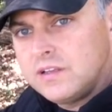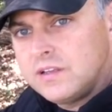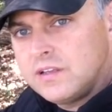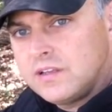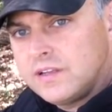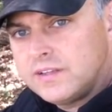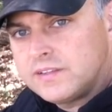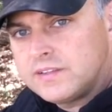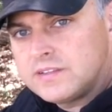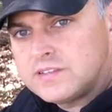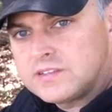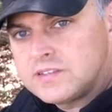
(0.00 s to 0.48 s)
and
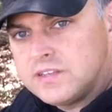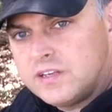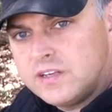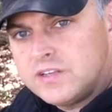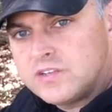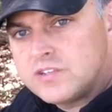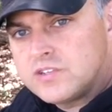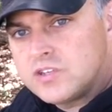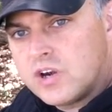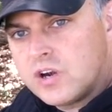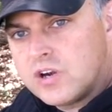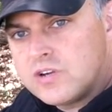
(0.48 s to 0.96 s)
let the
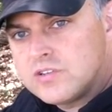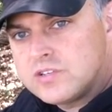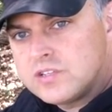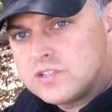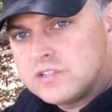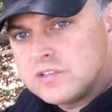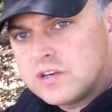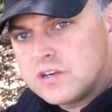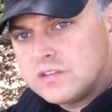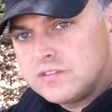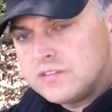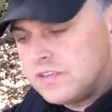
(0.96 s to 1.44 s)
sun charge it
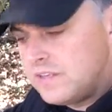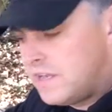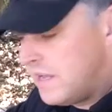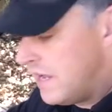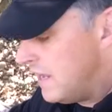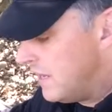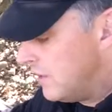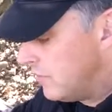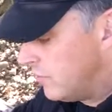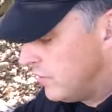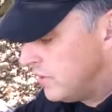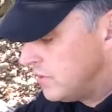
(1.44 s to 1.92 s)
during the
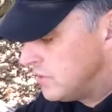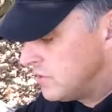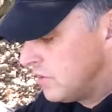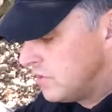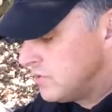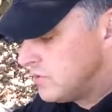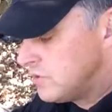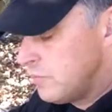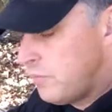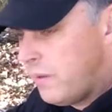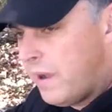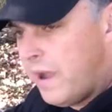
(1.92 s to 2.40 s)
day and
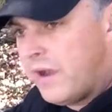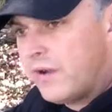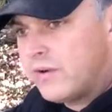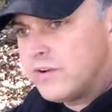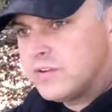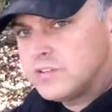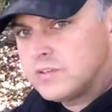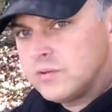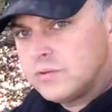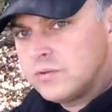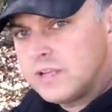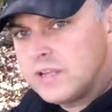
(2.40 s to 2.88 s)
recharge your battery,
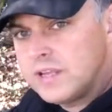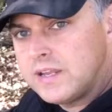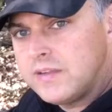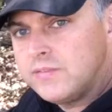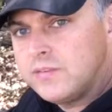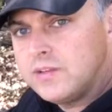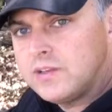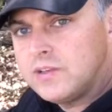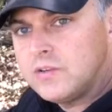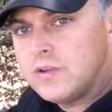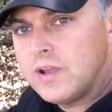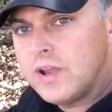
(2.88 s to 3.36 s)
so in the
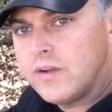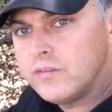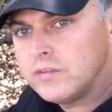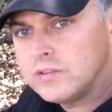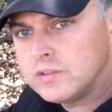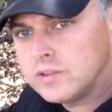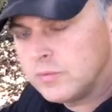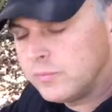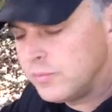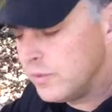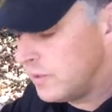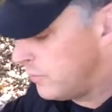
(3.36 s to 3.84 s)
evening you have a
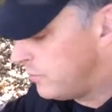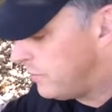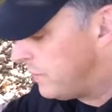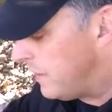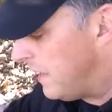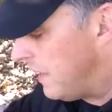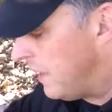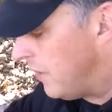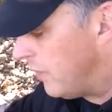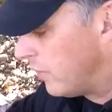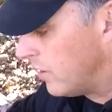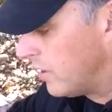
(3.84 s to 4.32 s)
little bit of
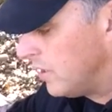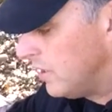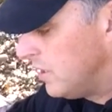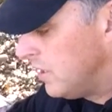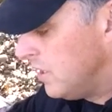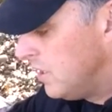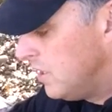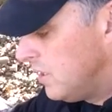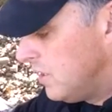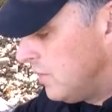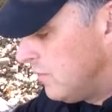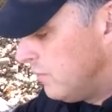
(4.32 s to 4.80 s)
power.
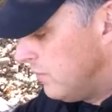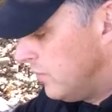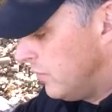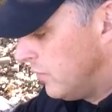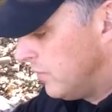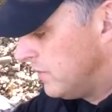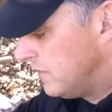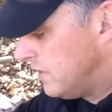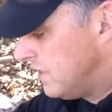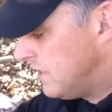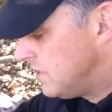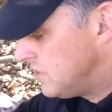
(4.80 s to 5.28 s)
But
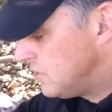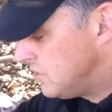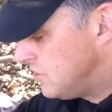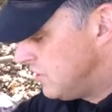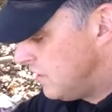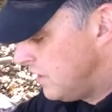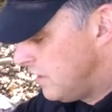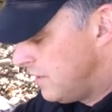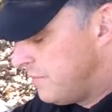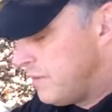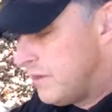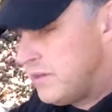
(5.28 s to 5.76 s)
with this,
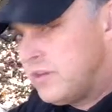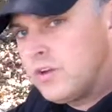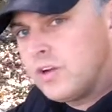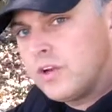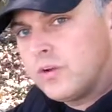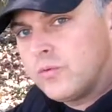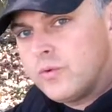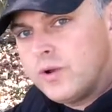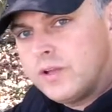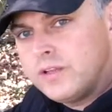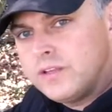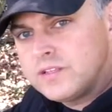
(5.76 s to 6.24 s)
I mean, you
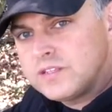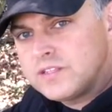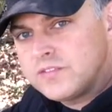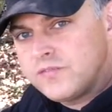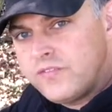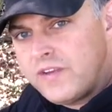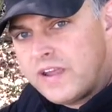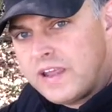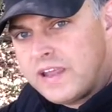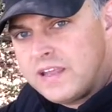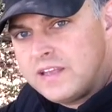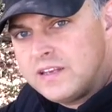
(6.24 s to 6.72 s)
can run this
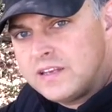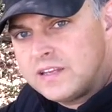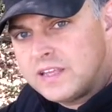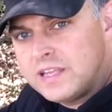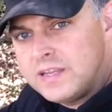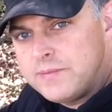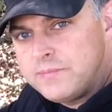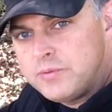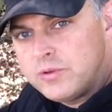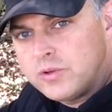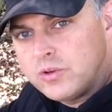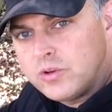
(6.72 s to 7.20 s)
fan to
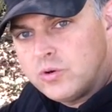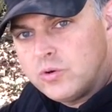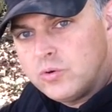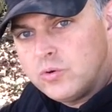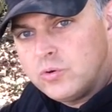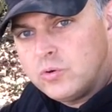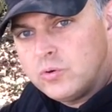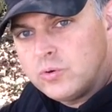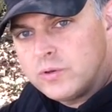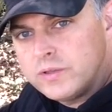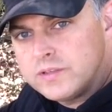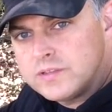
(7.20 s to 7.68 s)
keep you
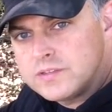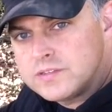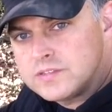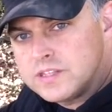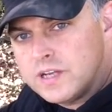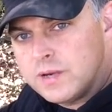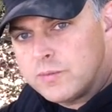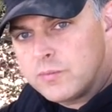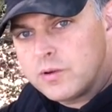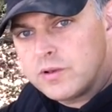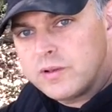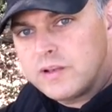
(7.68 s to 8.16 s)
cool in the
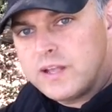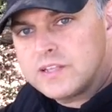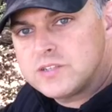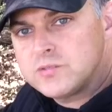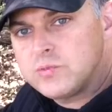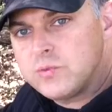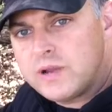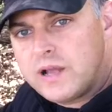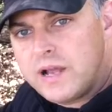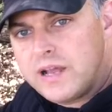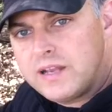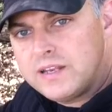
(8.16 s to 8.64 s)
summer, and that's
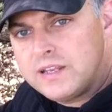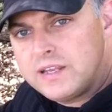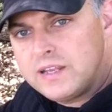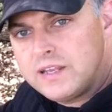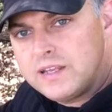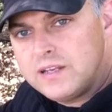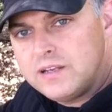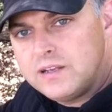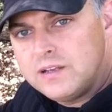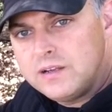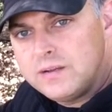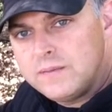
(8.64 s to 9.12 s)
what I
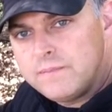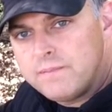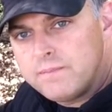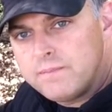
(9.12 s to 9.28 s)
did